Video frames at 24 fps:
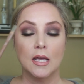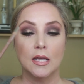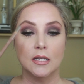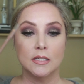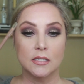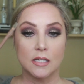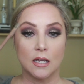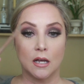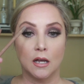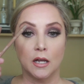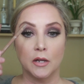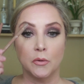
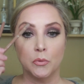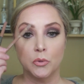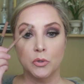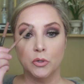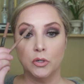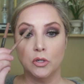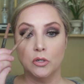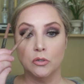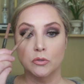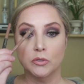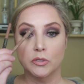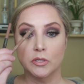is I will
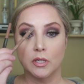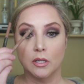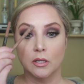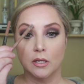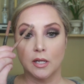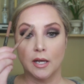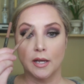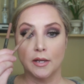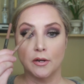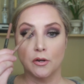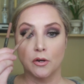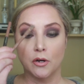use the
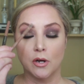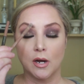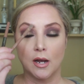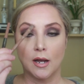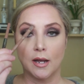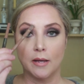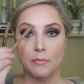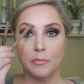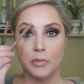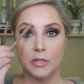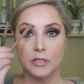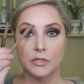lighter
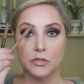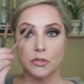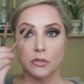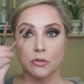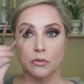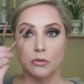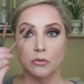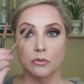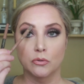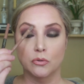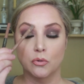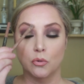eye
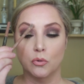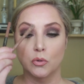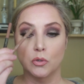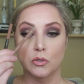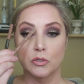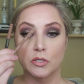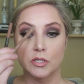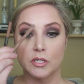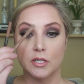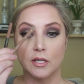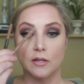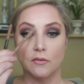pencil
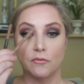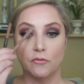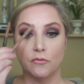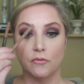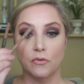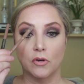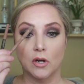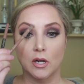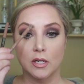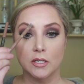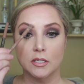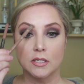towards the
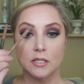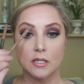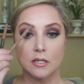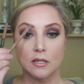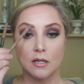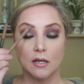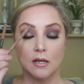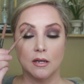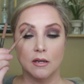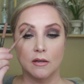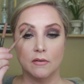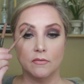
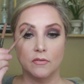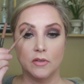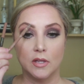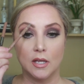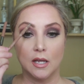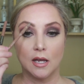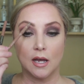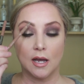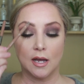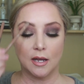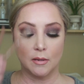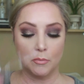front of
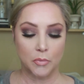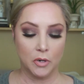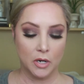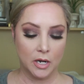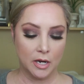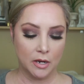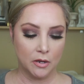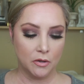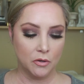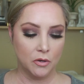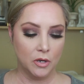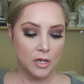the
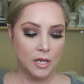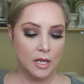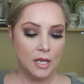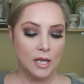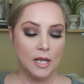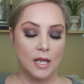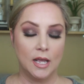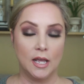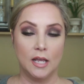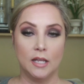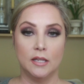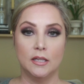eyebrow
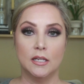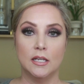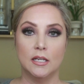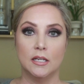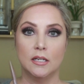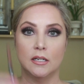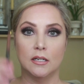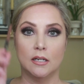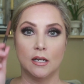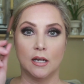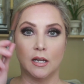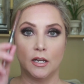and
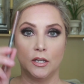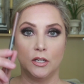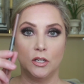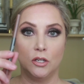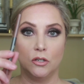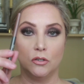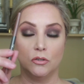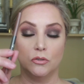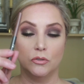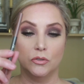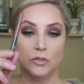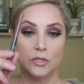then I
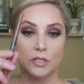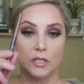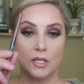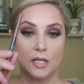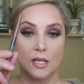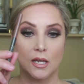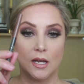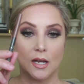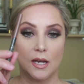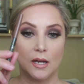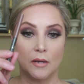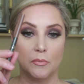use
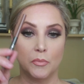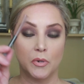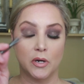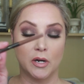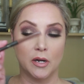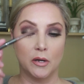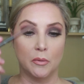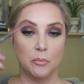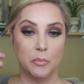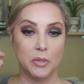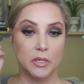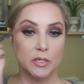the
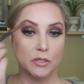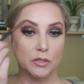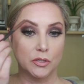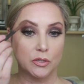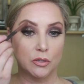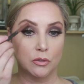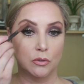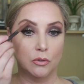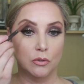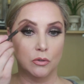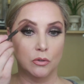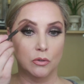eyebrow
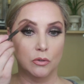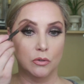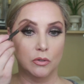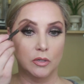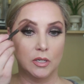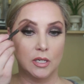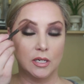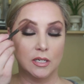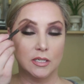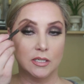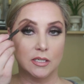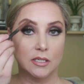pencil
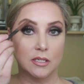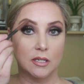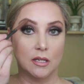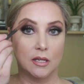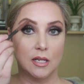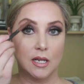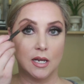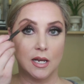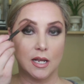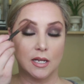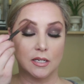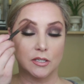that is
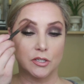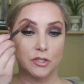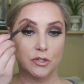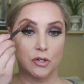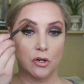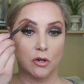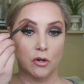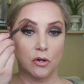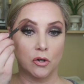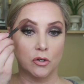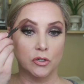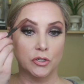the next
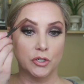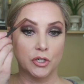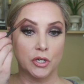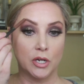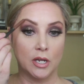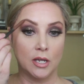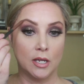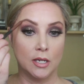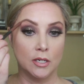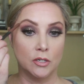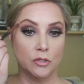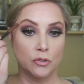darker
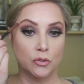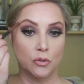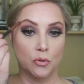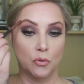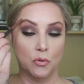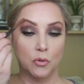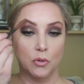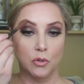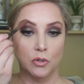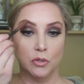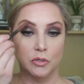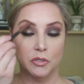shade
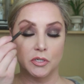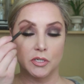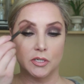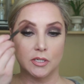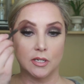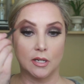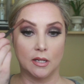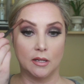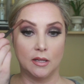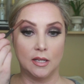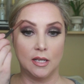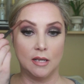
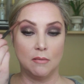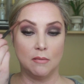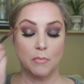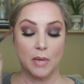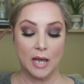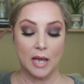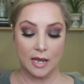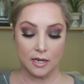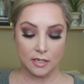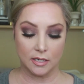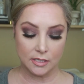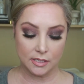towards the
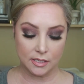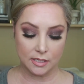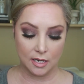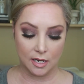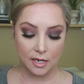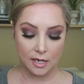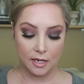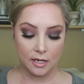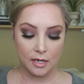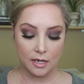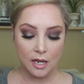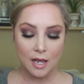back
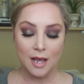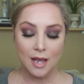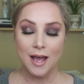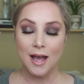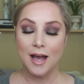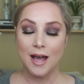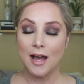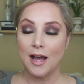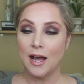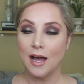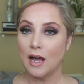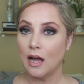side.
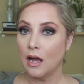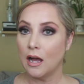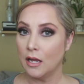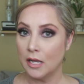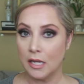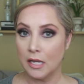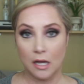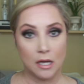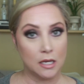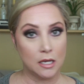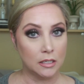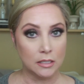
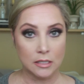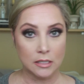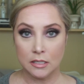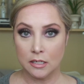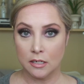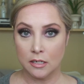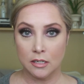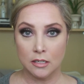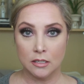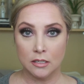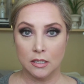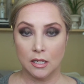All
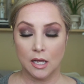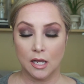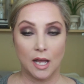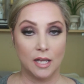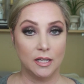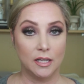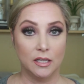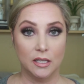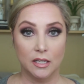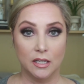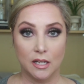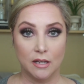in all,
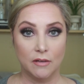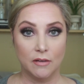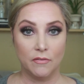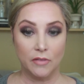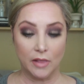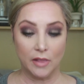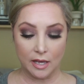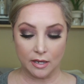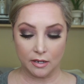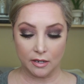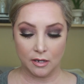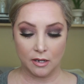I
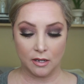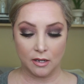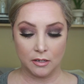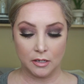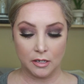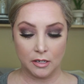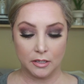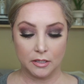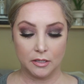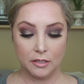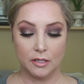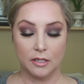love that
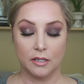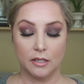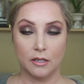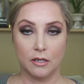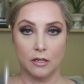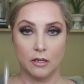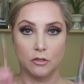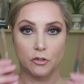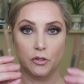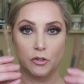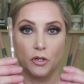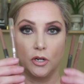col the
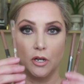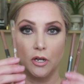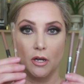color